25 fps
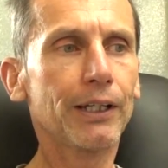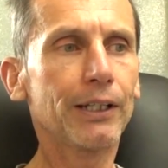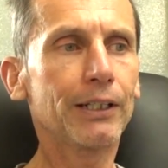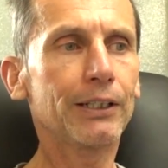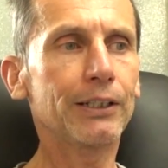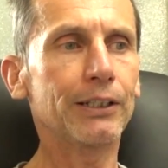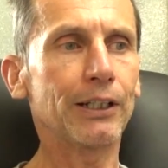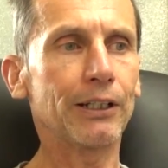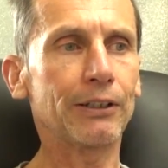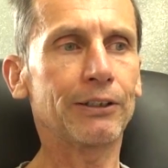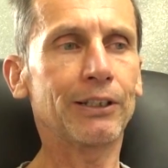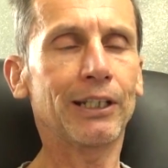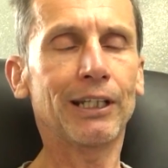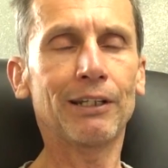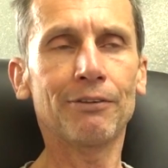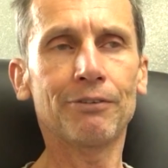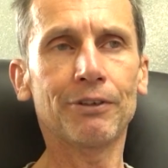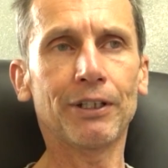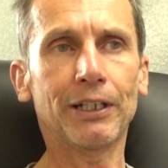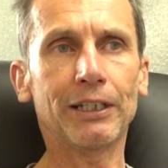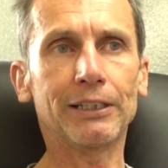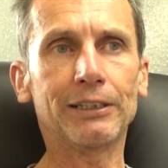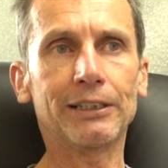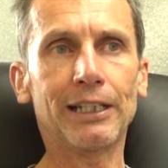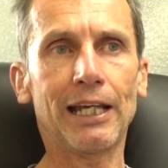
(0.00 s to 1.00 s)
to give
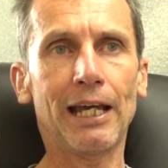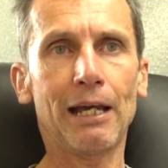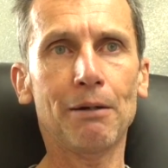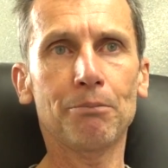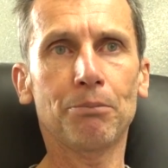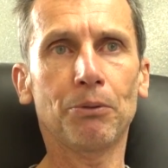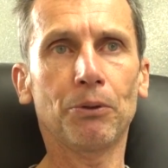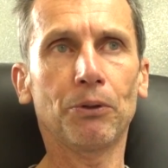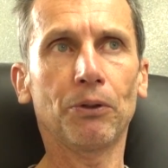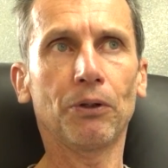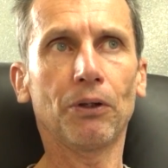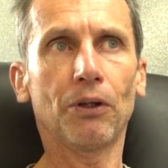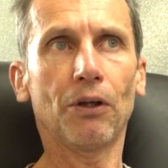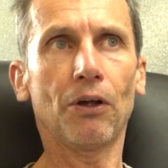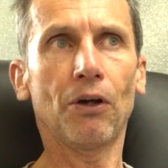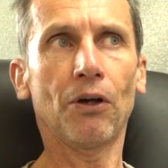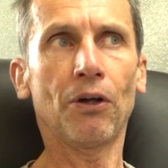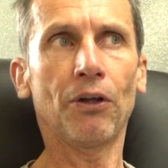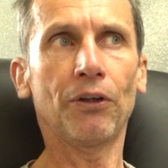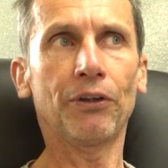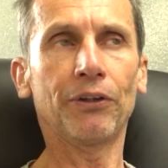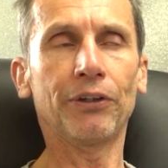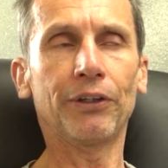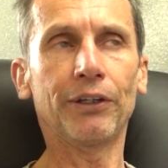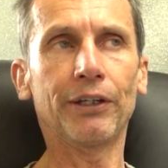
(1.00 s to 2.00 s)
an example,
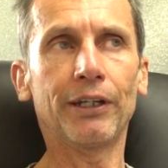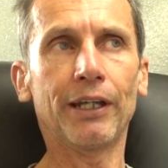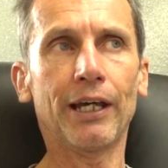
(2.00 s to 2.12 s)
on